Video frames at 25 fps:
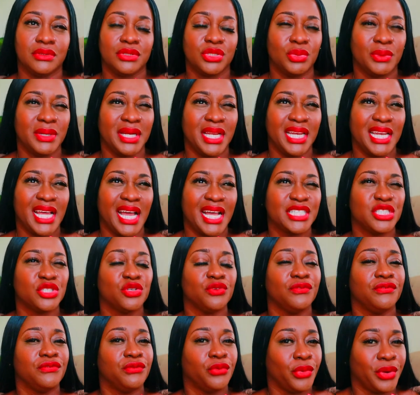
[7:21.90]
29
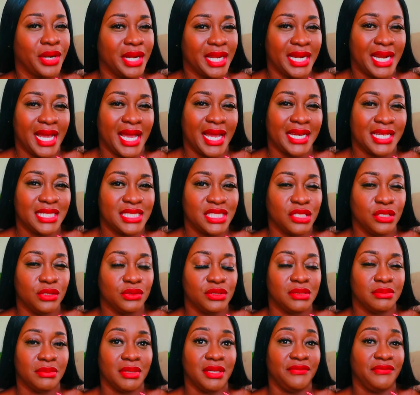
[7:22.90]
to 49
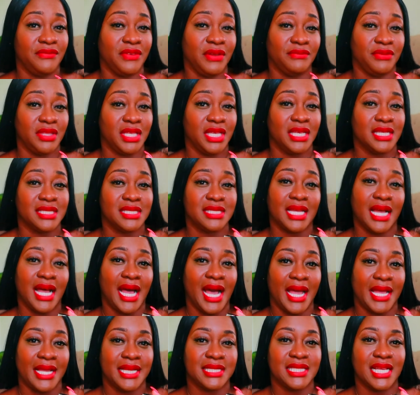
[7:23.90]
excuse me 50 is the
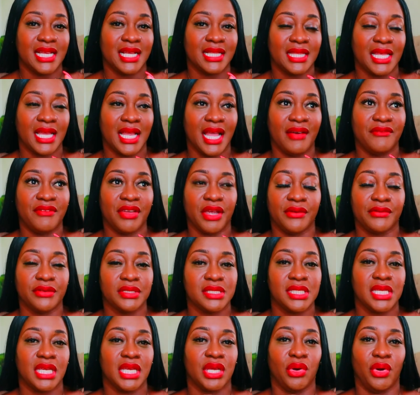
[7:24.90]
highest i think i've ever
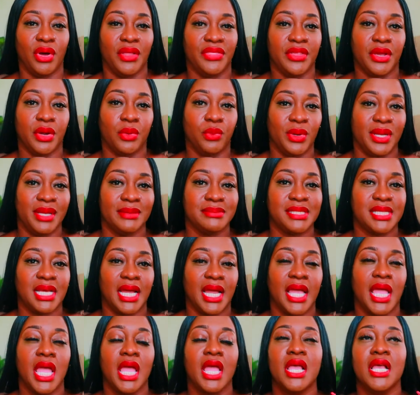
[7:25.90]
seen on their
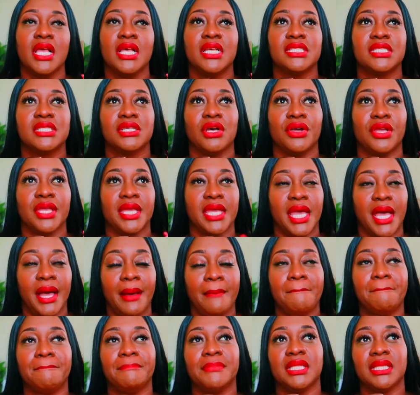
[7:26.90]
website so
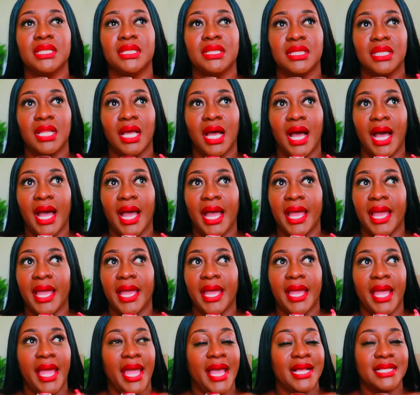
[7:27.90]
yep i
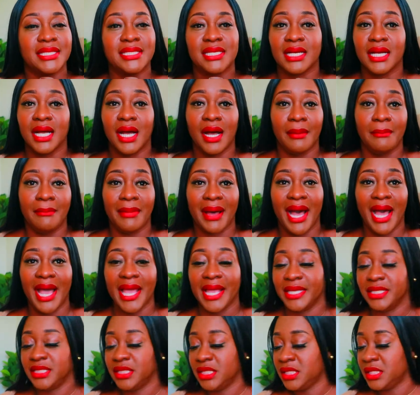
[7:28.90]
had to come
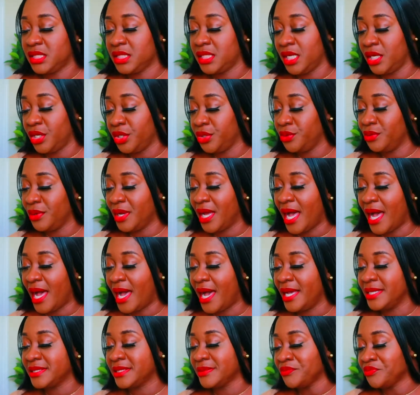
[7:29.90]
by and just tell you
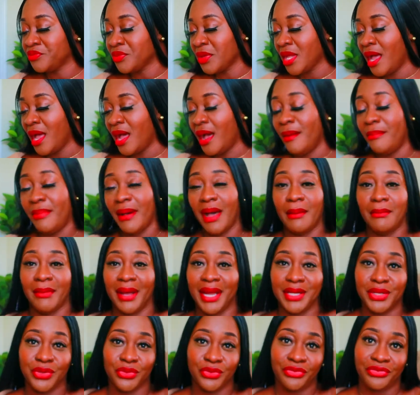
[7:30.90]
guys about
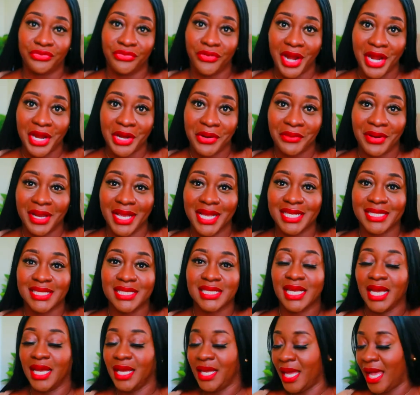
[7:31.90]
my new fragrance
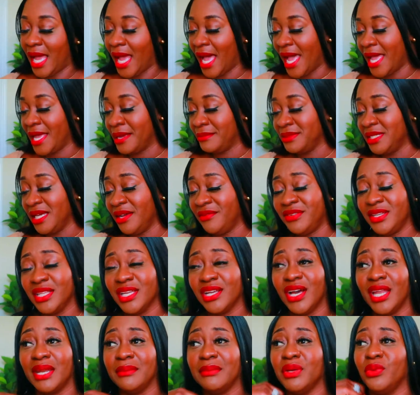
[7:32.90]
i am
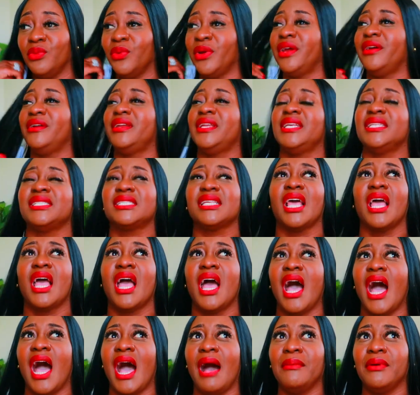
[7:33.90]
definitely going to be wearing this
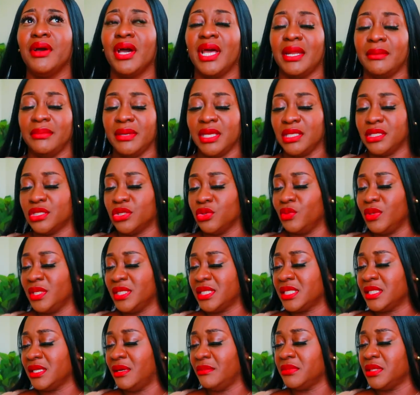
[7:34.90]
i'm going to be
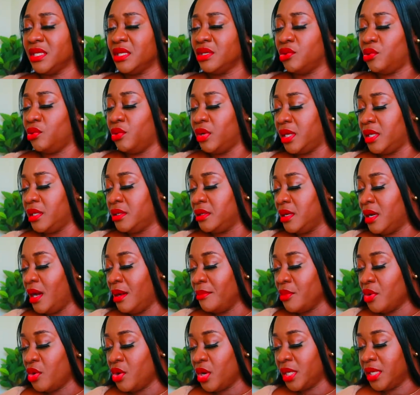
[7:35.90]
doing something on
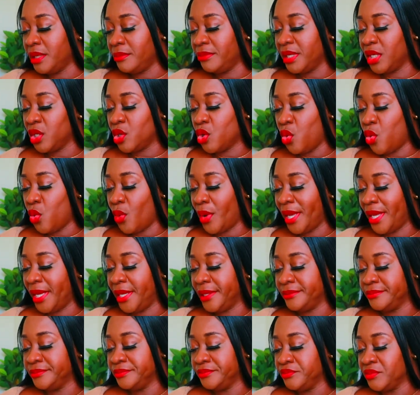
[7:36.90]
i'm going to be
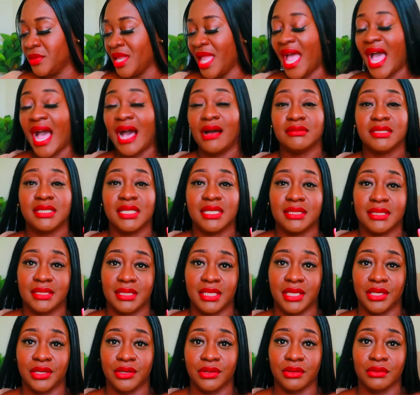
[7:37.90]
going out to
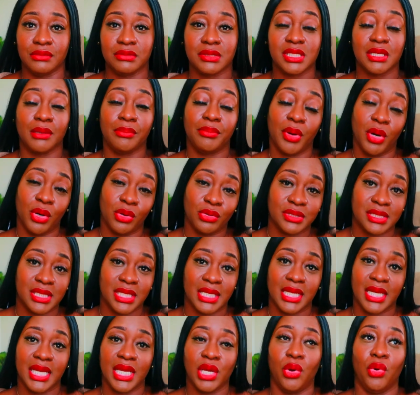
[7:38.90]
dinner
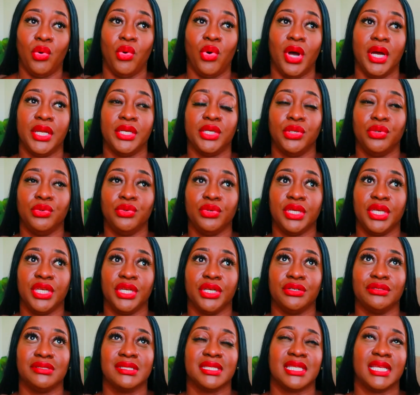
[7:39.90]
supposedly on new
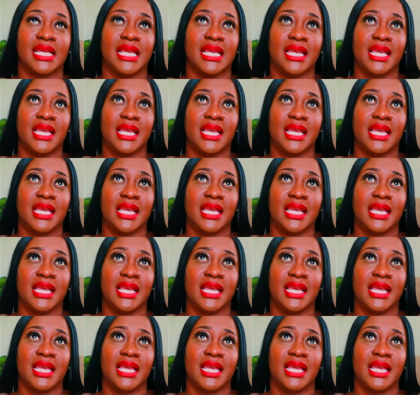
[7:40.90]
year's